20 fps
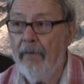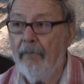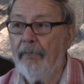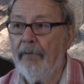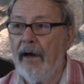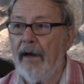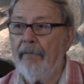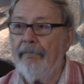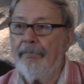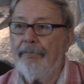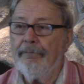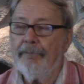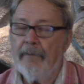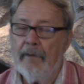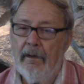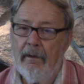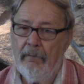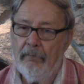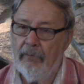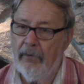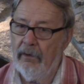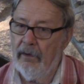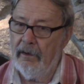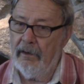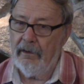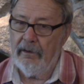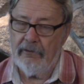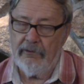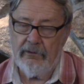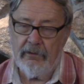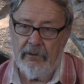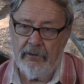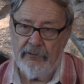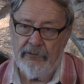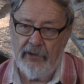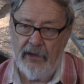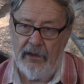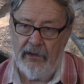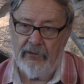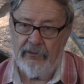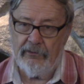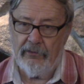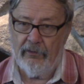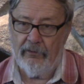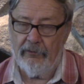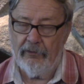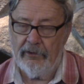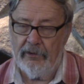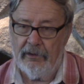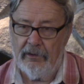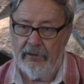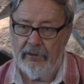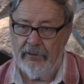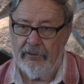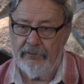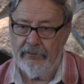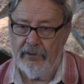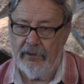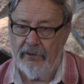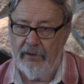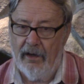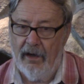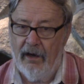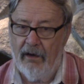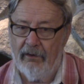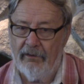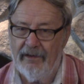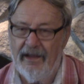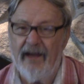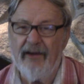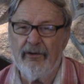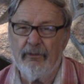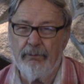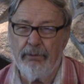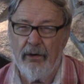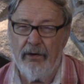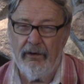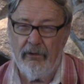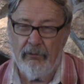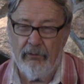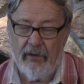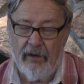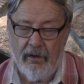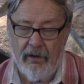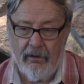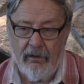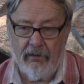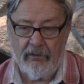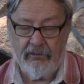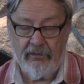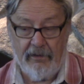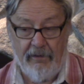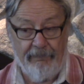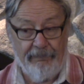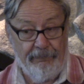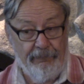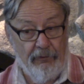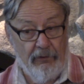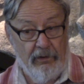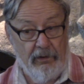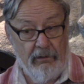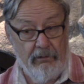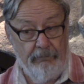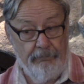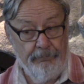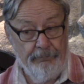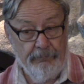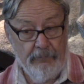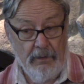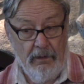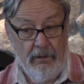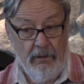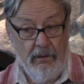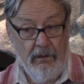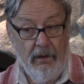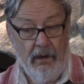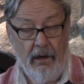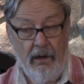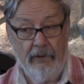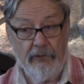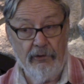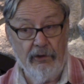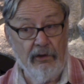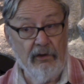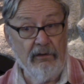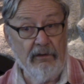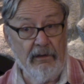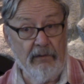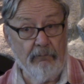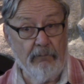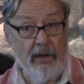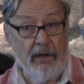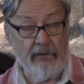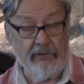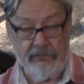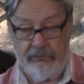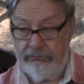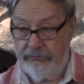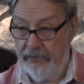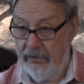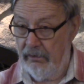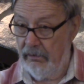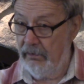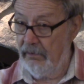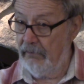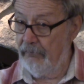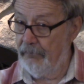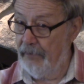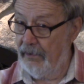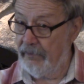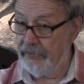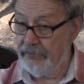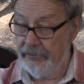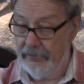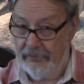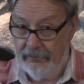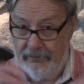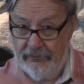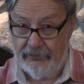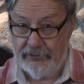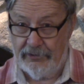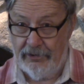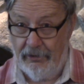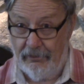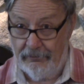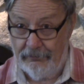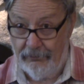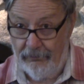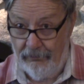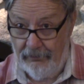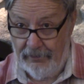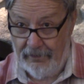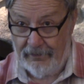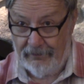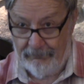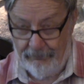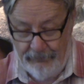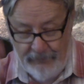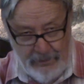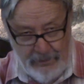But, boy, it sure changed over the years. And now that's pretty rare except for yearling bucks. Yearling bucks still do that.